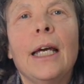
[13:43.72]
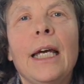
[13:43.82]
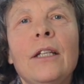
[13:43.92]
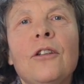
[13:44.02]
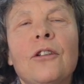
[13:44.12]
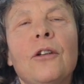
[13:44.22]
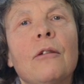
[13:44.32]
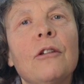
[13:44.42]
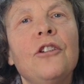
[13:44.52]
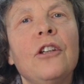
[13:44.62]
And so
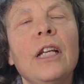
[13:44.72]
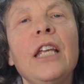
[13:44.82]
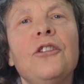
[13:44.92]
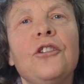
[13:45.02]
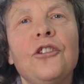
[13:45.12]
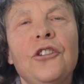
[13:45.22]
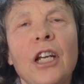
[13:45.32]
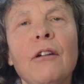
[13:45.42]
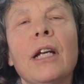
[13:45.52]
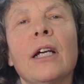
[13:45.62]
there is less
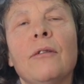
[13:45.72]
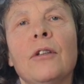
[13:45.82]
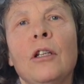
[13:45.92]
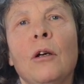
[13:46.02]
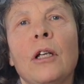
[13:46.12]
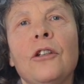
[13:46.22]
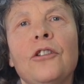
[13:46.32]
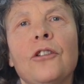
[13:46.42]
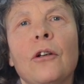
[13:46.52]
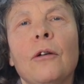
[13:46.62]
sharing of the
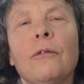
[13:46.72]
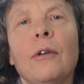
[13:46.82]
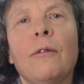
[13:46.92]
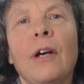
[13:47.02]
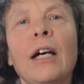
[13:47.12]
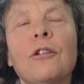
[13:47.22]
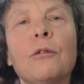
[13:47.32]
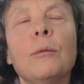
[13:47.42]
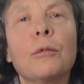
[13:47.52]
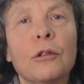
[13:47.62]
knowledge of how
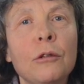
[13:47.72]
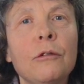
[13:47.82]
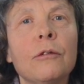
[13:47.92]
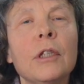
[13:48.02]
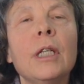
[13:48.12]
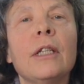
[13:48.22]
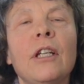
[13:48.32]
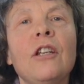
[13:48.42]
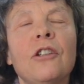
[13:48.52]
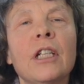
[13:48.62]
to improve
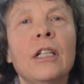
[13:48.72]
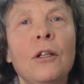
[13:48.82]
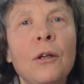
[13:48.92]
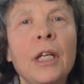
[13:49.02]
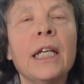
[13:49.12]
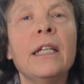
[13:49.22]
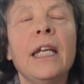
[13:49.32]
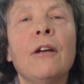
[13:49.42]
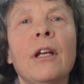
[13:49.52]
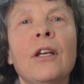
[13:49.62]
teaching and learning in
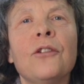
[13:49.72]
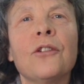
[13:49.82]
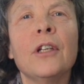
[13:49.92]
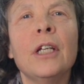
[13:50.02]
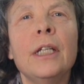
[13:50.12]
areas.